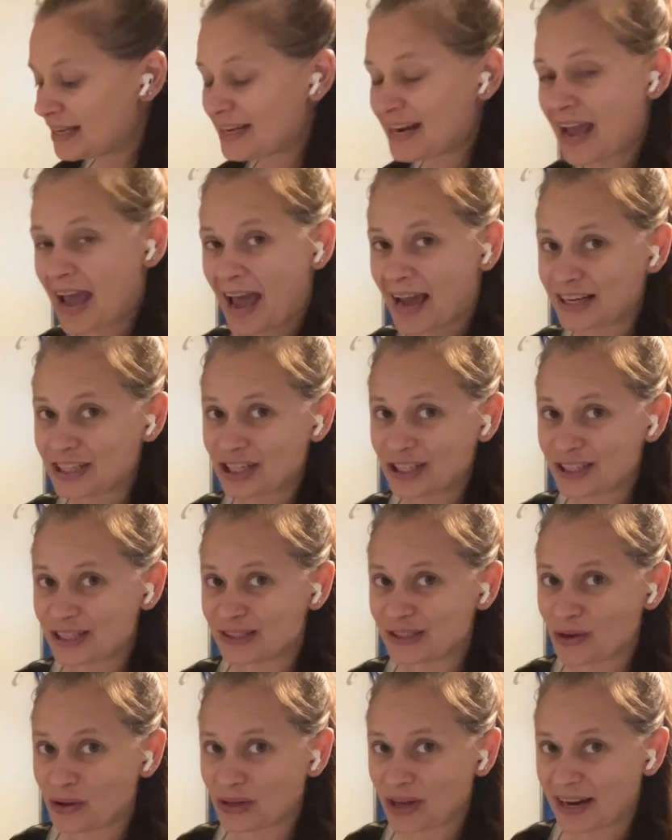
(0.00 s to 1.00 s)
It actually
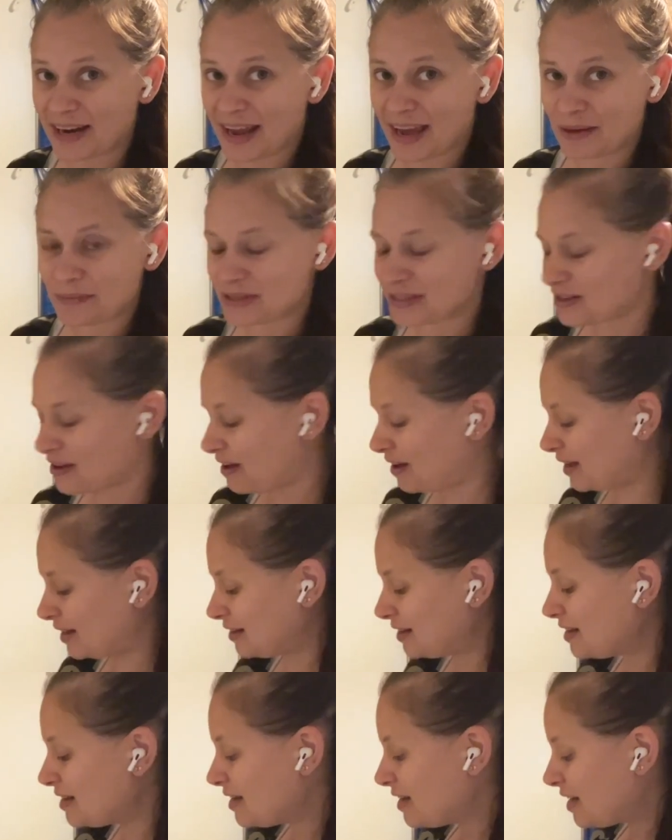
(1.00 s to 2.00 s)
sold on Amazon.